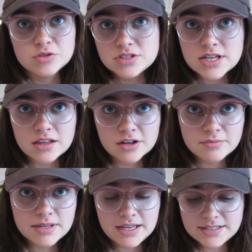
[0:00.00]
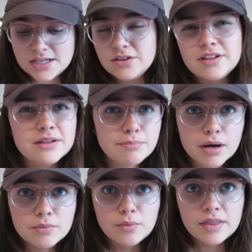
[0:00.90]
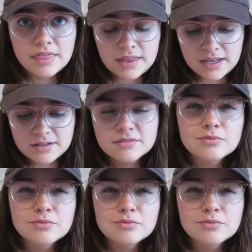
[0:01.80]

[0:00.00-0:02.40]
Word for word: seller, because I only had bought one thing,